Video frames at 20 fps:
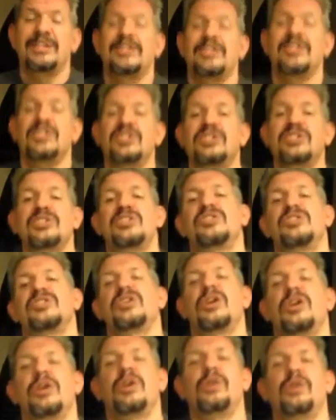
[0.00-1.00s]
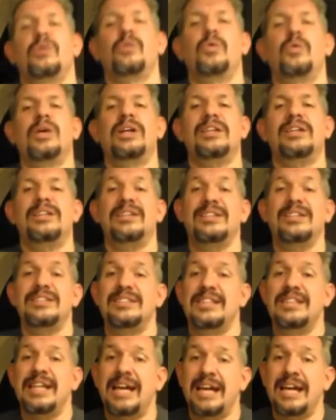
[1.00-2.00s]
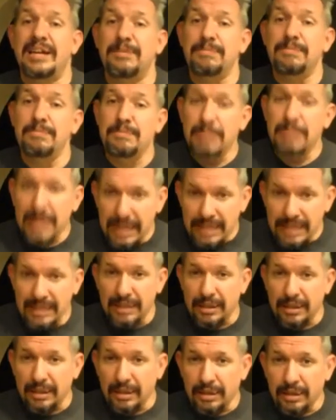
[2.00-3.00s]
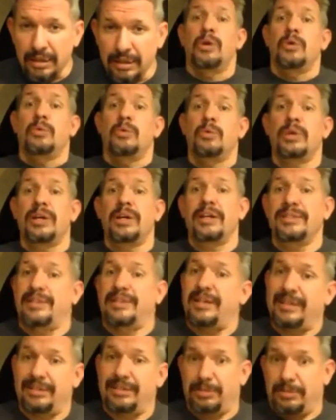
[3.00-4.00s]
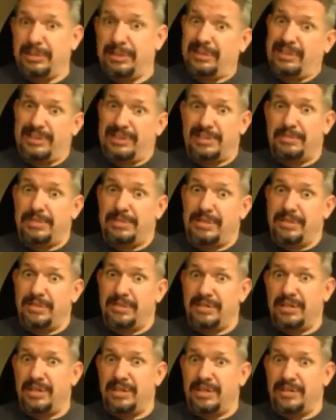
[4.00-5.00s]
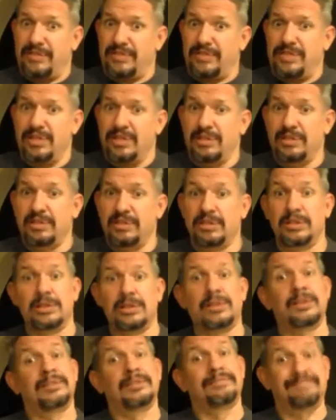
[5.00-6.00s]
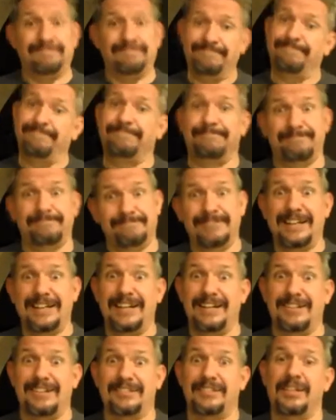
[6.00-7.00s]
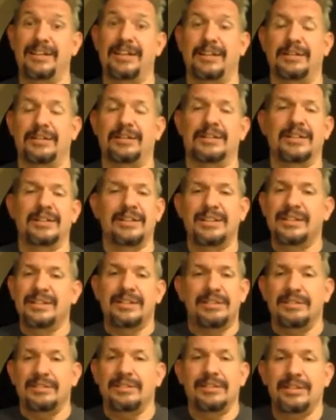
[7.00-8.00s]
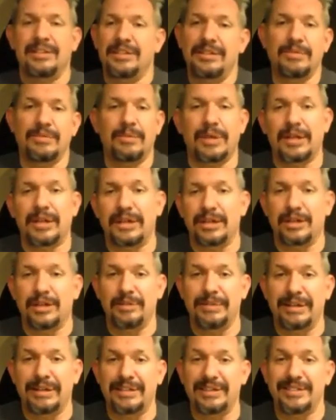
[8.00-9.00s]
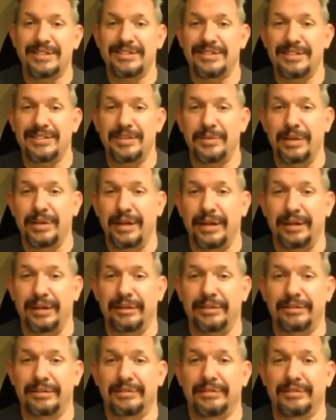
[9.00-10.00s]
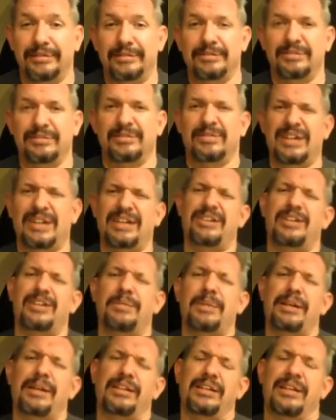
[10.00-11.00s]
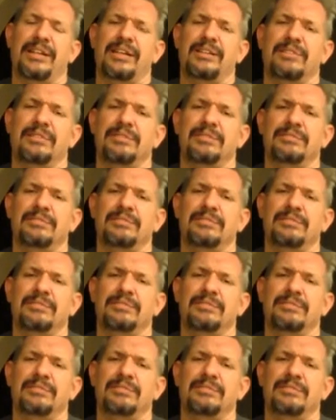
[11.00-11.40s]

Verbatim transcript: So, what does that mean? We're going to talk a little bit less about ourselves. Yeah, yeah. You didn't want to hear about us anyway. Well, you probably did.